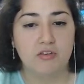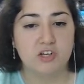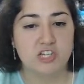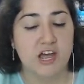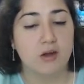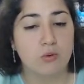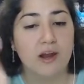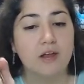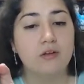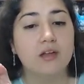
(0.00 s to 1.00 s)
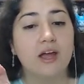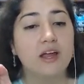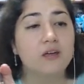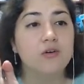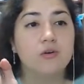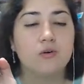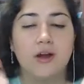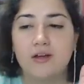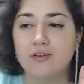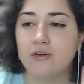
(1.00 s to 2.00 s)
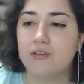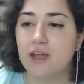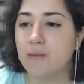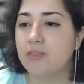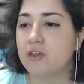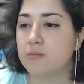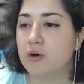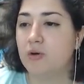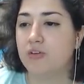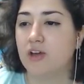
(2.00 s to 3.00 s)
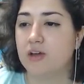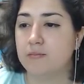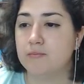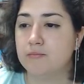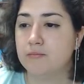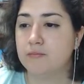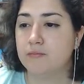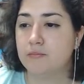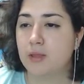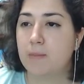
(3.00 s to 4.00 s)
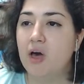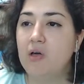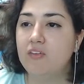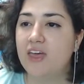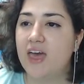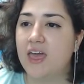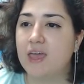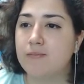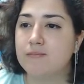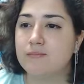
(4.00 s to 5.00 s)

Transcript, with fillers: in the chat. Cryo Knight or Cryo Nova? Yeah, I'm thinking poll time. Poll time!